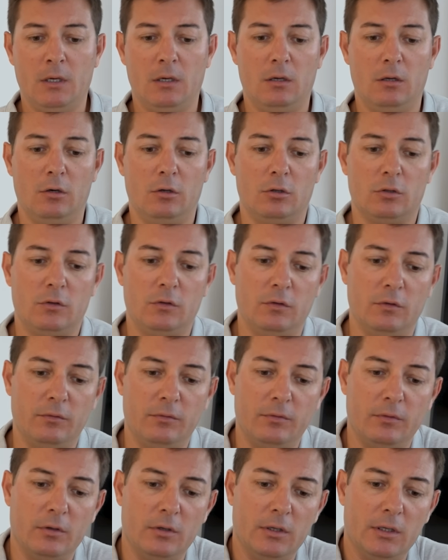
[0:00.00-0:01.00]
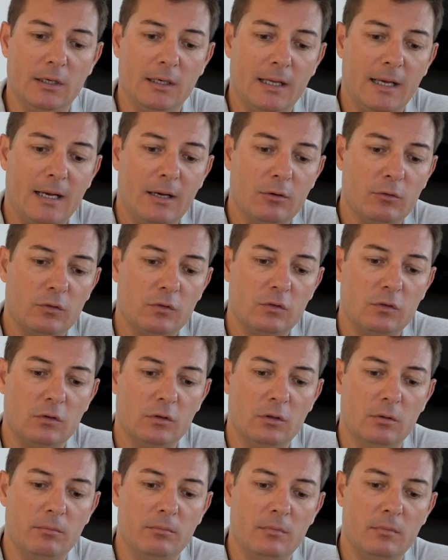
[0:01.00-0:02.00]
A lot of in-house
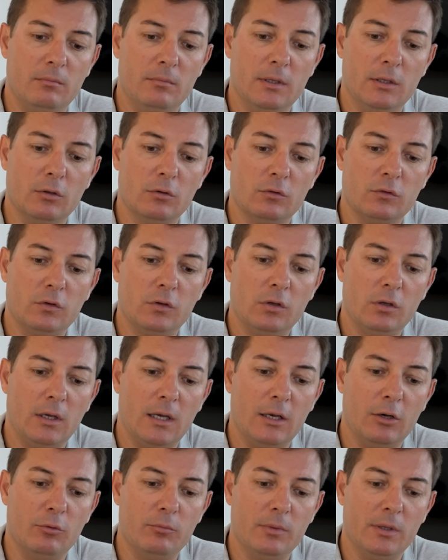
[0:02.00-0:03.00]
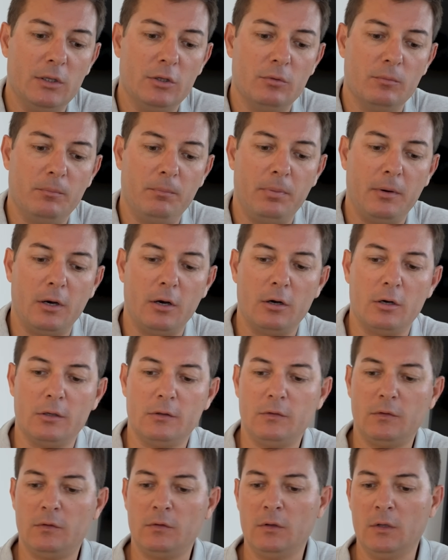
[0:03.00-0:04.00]
milled aluminium
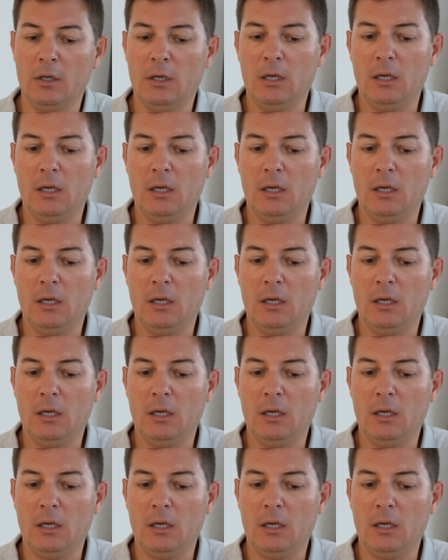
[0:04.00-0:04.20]
parts,